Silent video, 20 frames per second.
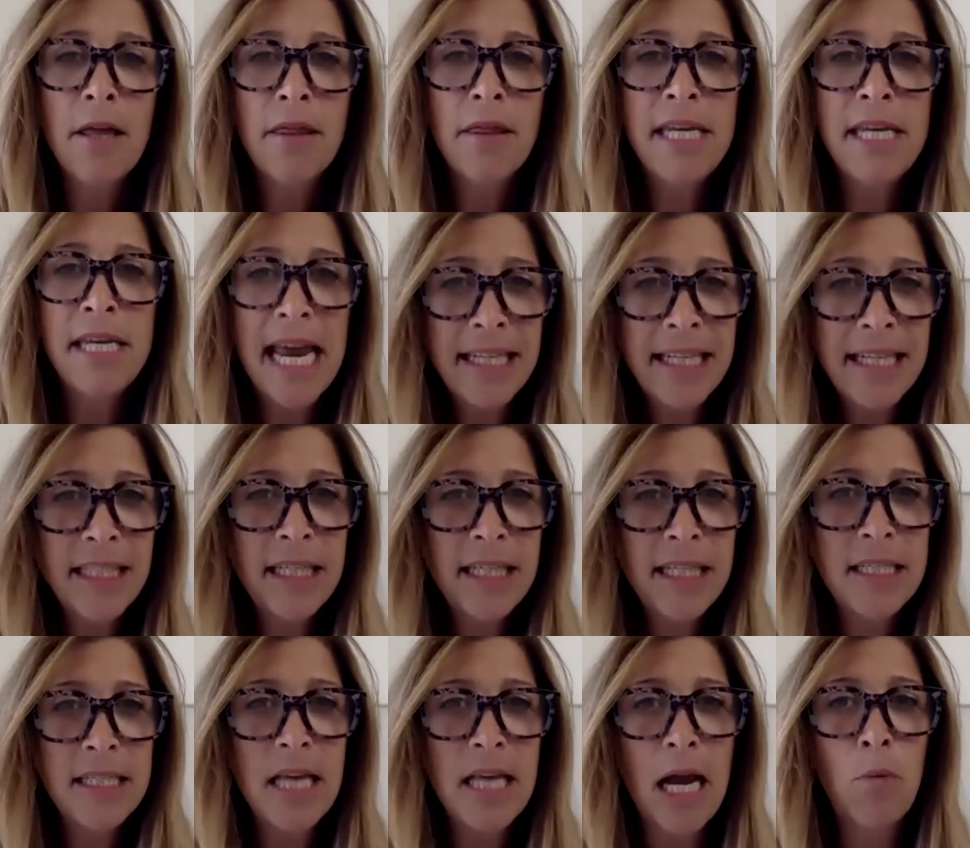The next thing
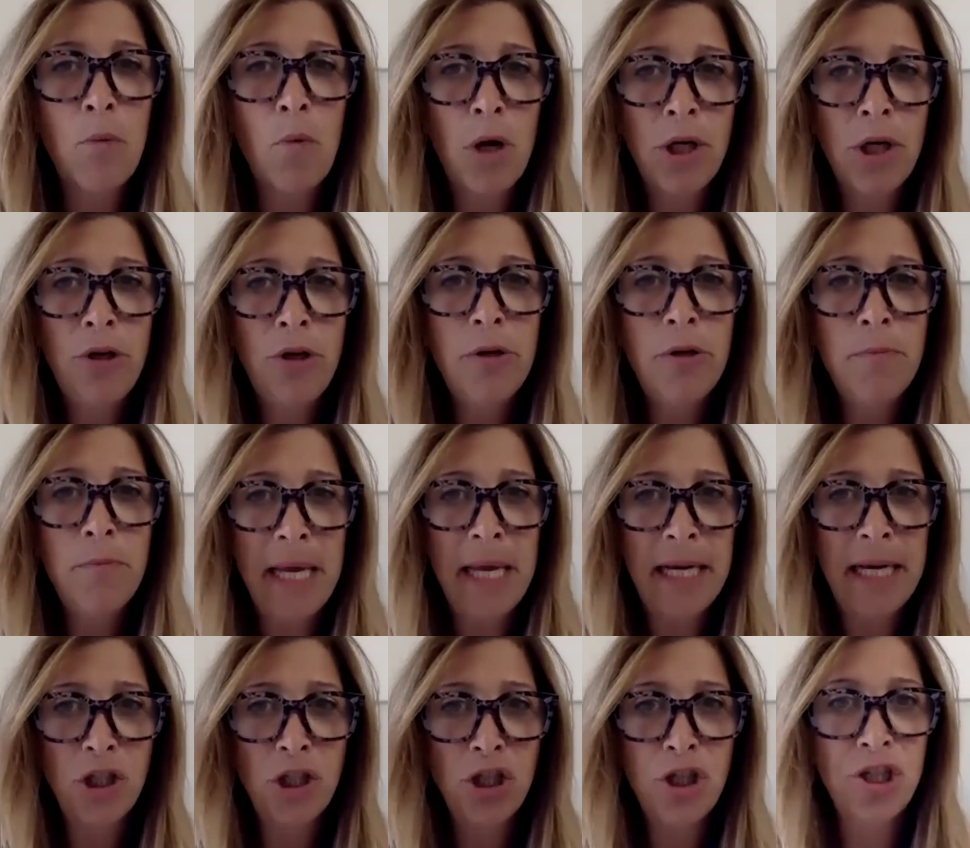is I want you to
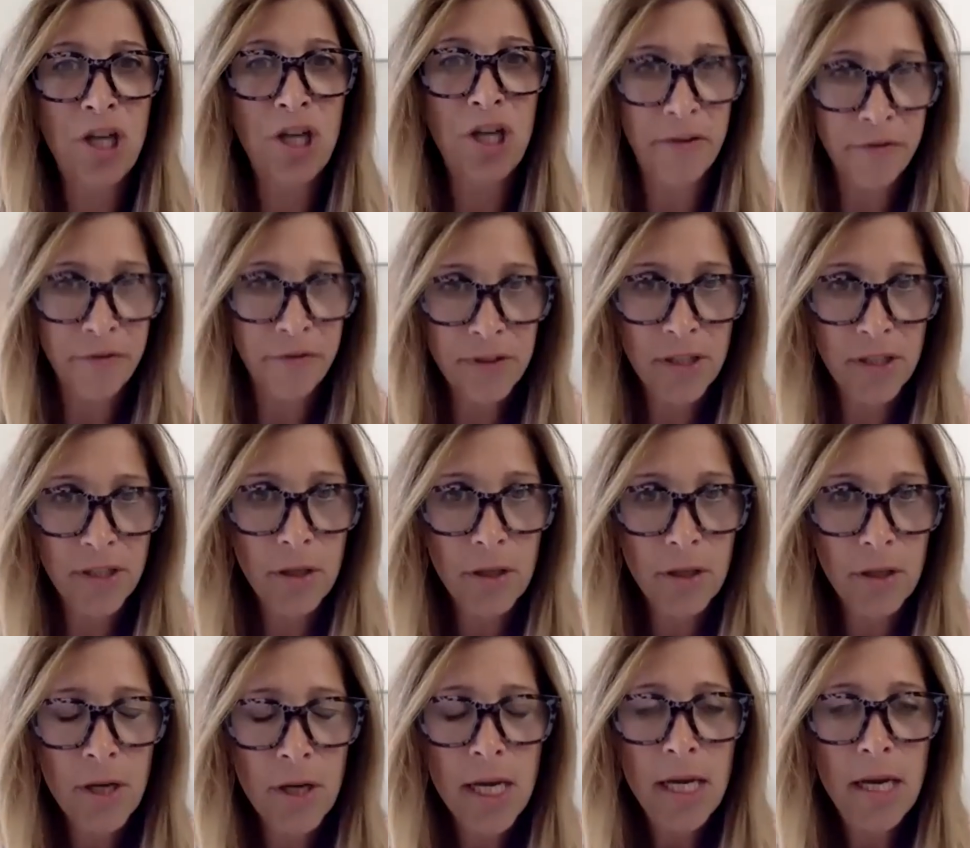make a shift.
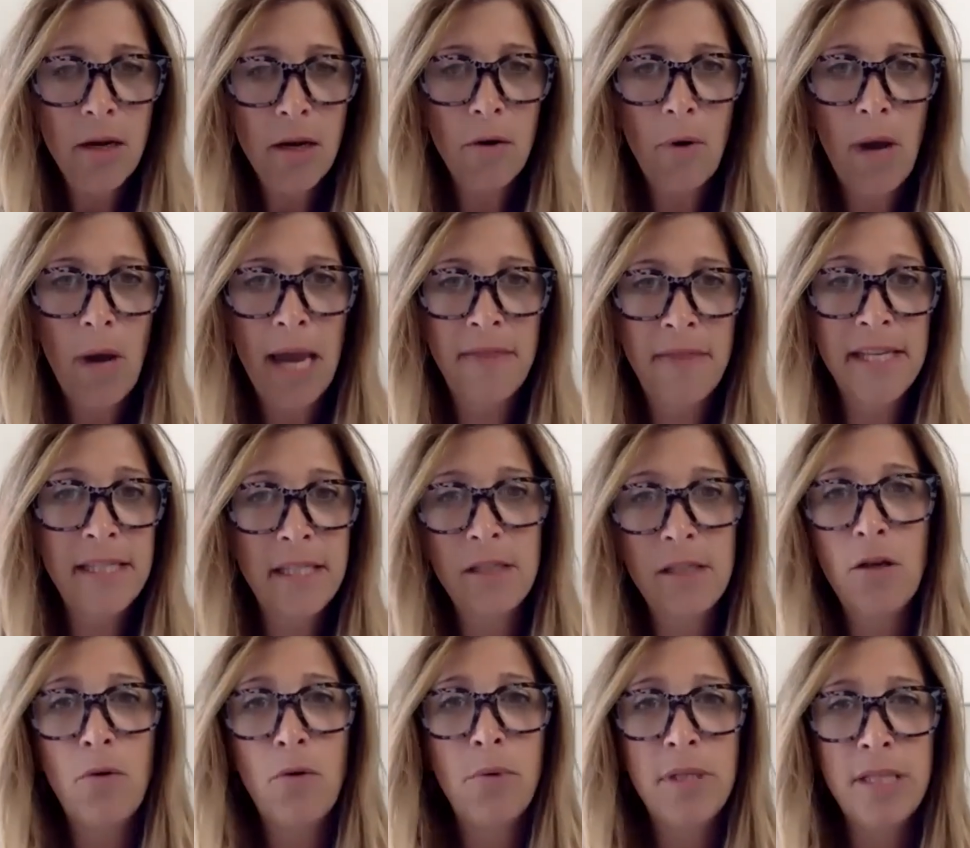And this
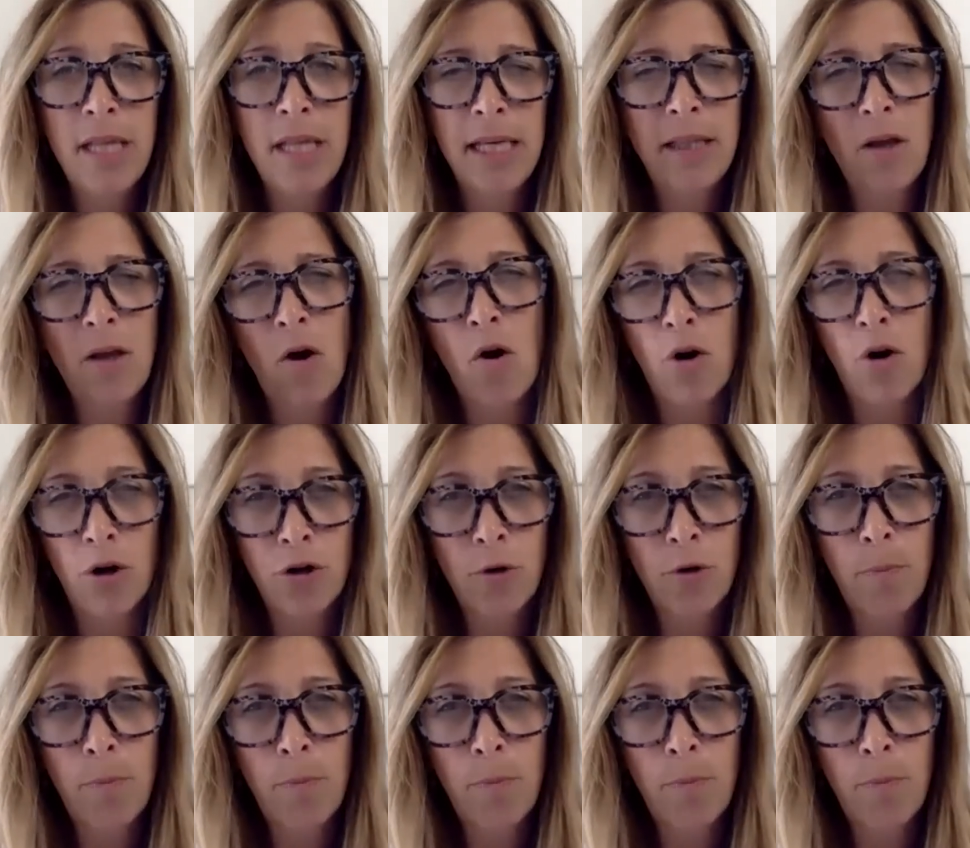is always like the harder